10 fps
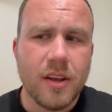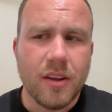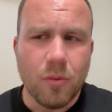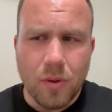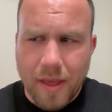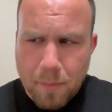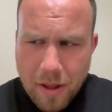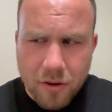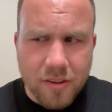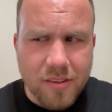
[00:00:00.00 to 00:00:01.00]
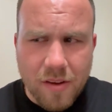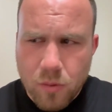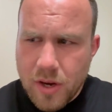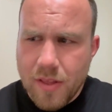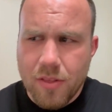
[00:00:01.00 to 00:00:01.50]
when that penalty save
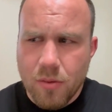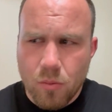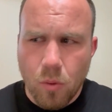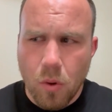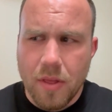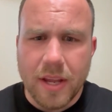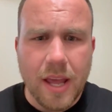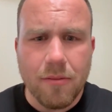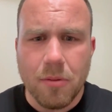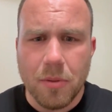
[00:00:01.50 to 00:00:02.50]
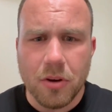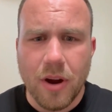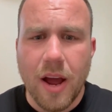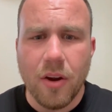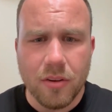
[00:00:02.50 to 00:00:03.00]
went in, the roar that came from the
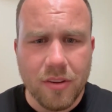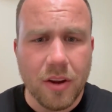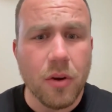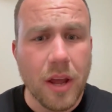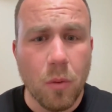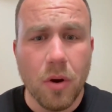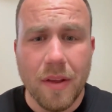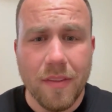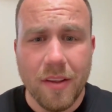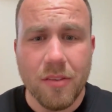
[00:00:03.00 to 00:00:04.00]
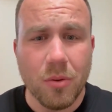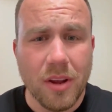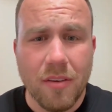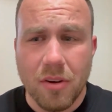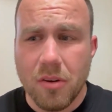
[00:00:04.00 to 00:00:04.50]
crowd, it's like, okay, we're in this. We
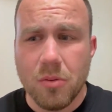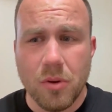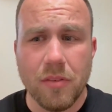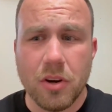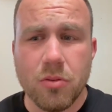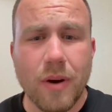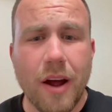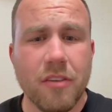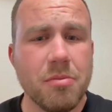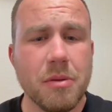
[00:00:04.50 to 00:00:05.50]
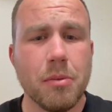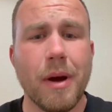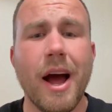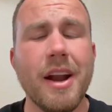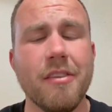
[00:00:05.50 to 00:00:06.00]
have a we have a crowd of people
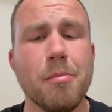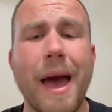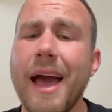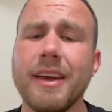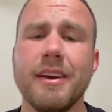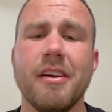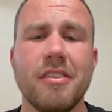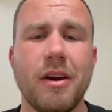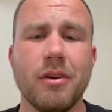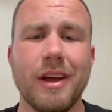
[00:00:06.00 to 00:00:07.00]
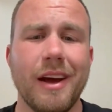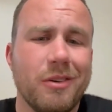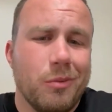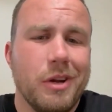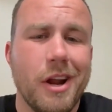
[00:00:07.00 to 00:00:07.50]
behind us backing us. How can, how
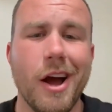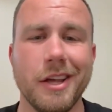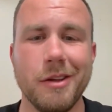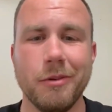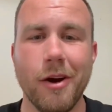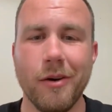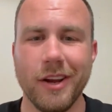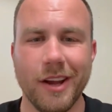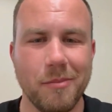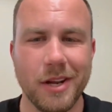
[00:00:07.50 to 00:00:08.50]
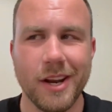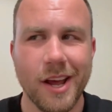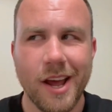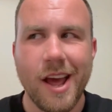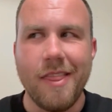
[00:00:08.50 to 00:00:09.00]
can we not keep going? I mean,
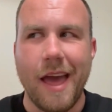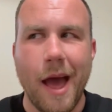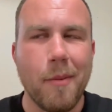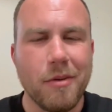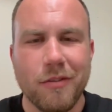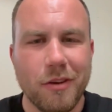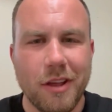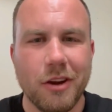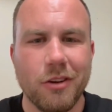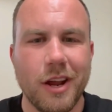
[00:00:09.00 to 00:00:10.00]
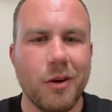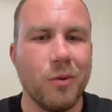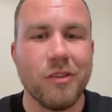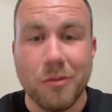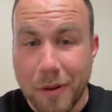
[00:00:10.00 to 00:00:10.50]
the atmosphere they created
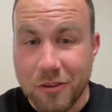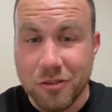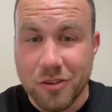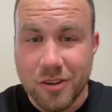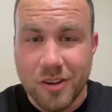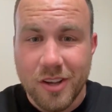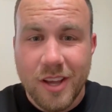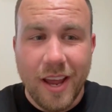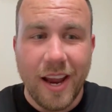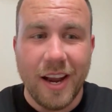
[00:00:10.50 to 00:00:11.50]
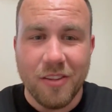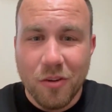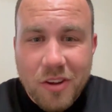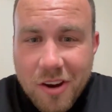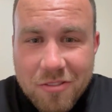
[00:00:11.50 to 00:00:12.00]
was special, and it's
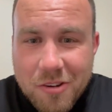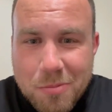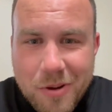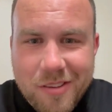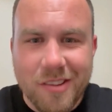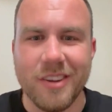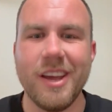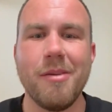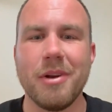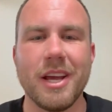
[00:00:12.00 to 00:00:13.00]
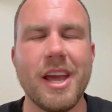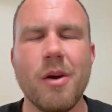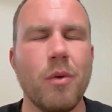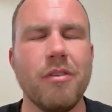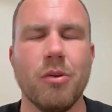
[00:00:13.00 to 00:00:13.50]
only our first preseason game, and I
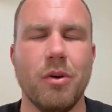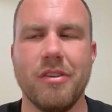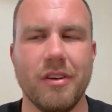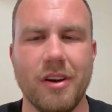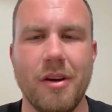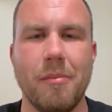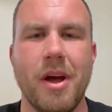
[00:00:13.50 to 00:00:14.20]
can't wait for what's to come.